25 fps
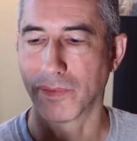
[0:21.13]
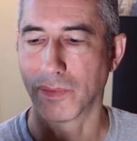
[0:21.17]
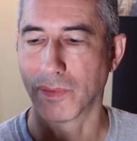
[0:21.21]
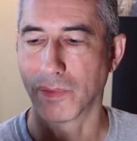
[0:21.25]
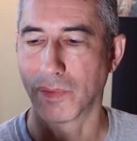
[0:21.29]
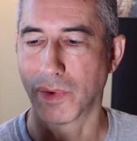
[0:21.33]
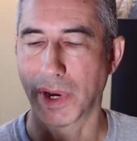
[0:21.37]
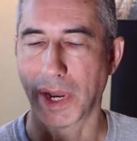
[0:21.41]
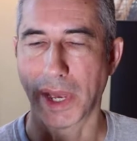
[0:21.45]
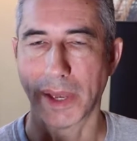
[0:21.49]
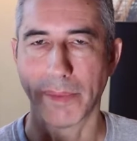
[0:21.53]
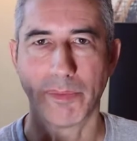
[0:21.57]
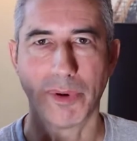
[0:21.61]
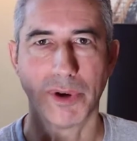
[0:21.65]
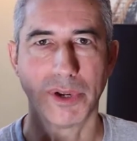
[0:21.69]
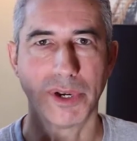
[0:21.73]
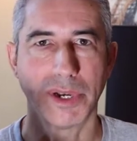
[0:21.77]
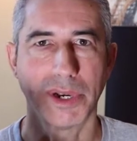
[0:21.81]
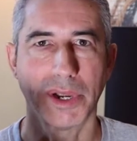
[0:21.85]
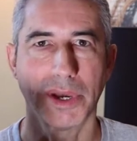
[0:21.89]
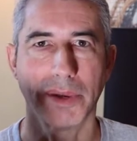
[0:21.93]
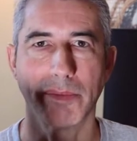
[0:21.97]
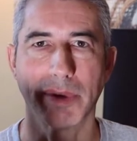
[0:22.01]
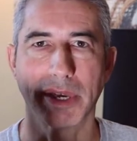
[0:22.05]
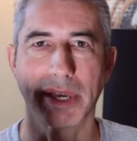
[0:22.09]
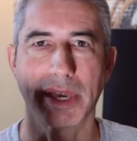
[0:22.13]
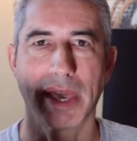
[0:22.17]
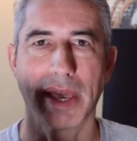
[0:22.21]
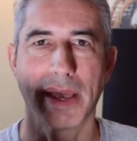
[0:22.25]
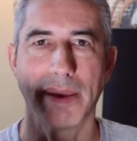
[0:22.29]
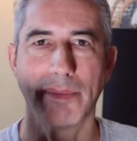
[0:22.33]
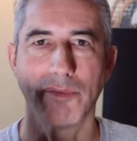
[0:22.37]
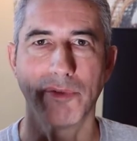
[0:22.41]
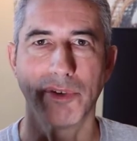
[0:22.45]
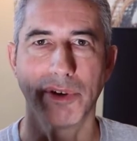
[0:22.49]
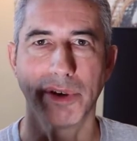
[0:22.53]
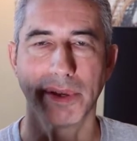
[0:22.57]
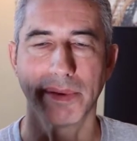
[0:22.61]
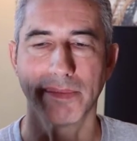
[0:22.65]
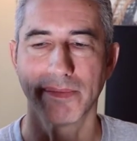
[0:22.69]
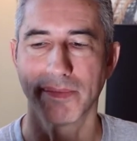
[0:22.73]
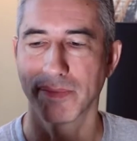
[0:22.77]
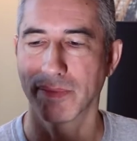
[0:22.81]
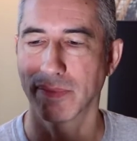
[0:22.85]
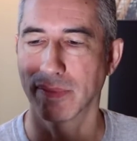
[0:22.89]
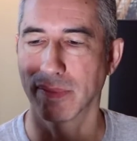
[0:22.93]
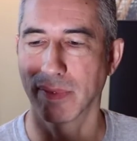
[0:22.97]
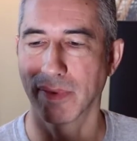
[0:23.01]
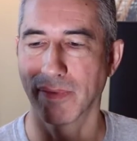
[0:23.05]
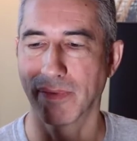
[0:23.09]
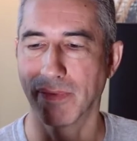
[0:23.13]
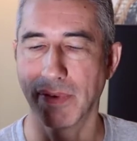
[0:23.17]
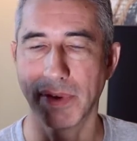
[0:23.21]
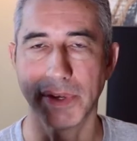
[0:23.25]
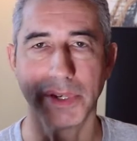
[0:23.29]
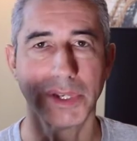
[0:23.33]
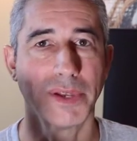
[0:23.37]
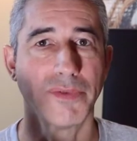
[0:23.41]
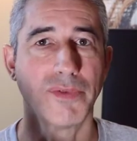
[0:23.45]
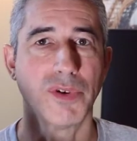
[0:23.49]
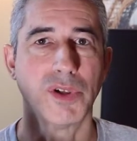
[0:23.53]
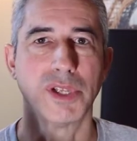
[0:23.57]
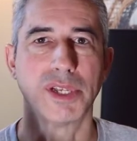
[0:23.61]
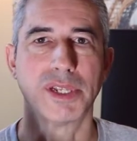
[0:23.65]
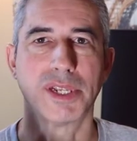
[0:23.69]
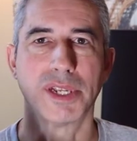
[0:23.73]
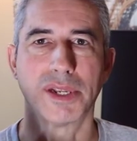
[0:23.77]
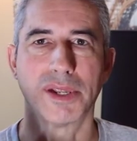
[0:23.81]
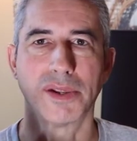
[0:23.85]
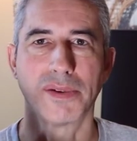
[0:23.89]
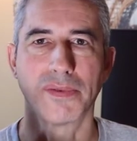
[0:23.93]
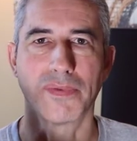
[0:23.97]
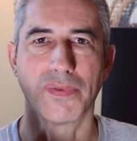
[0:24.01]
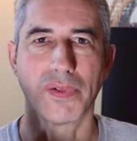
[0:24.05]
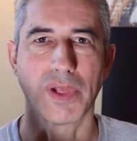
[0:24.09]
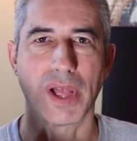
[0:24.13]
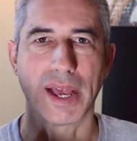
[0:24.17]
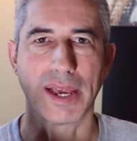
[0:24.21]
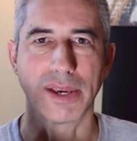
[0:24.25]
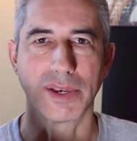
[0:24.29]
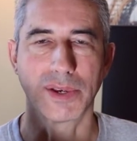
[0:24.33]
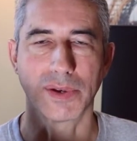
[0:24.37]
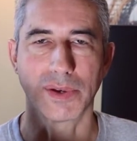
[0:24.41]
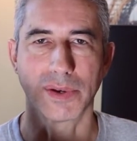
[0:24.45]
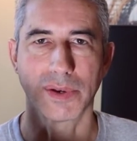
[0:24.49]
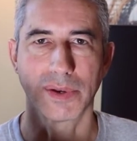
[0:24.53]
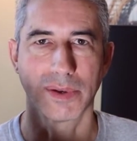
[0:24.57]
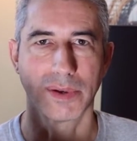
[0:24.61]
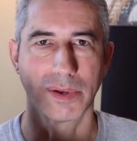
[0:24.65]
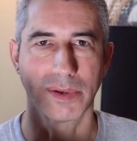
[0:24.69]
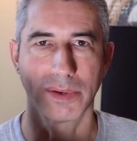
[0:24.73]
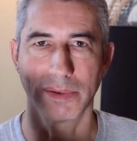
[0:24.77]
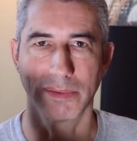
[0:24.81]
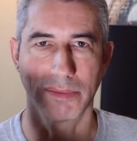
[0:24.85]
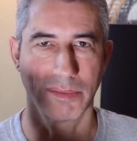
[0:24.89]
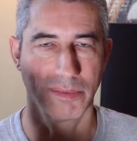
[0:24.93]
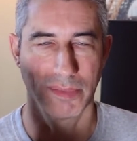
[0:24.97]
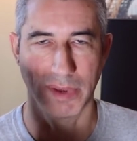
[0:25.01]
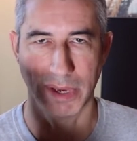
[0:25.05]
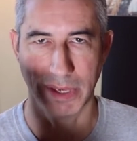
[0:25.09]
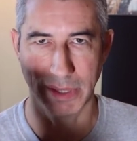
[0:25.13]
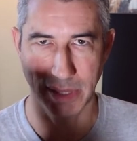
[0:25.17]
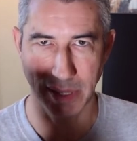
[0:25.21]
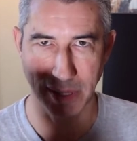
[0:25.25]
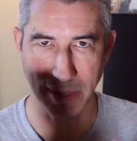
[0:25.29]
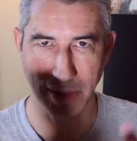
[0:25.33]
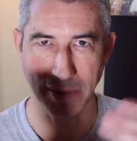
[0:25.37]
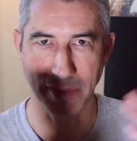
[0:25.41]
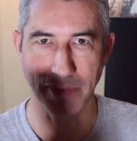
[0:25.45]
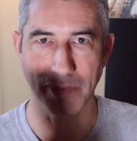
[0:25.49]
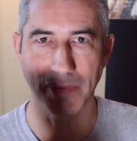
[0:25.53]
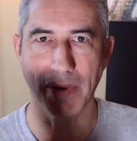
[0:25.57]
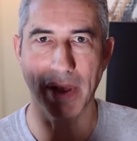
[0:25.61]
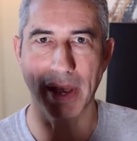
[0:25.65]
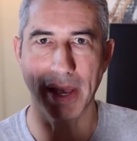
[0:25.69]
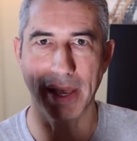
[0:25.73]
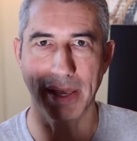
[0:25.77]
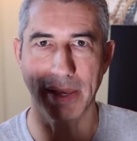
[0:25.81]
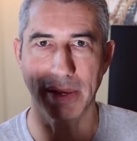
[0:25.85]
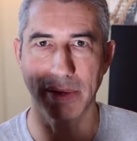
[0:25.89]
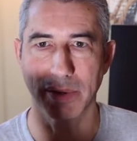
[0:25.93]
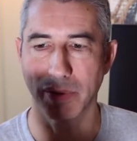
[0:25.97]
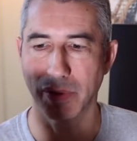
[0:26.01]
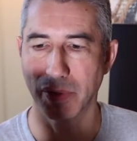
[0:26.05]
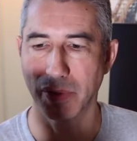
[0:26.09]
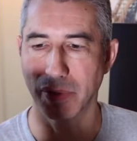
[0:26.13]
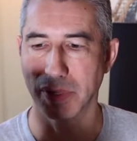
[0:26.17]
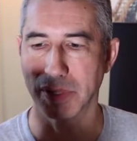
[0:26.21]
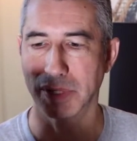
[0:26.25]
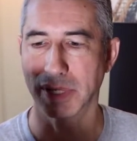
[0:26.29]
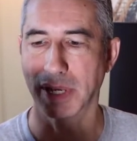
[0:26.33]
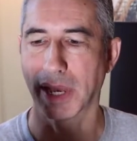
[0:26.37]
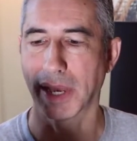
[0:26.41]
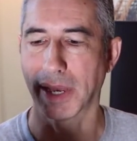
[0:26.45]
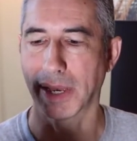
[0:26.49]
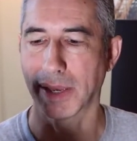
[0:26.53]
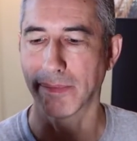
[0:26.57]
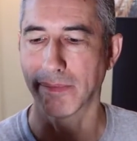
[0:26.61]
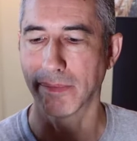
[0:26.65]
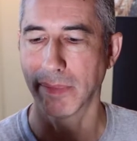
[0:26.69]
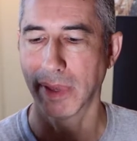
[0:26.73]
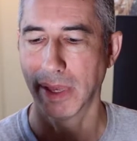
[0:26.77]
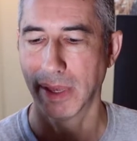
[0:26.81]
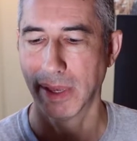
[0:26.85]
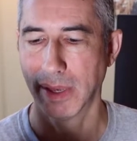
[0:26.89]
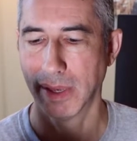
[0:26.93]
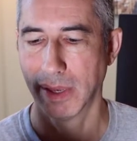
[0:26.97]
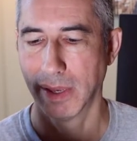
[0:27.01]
when I put it on my camera, first of all, it didn't flash, it didn't fire all the time.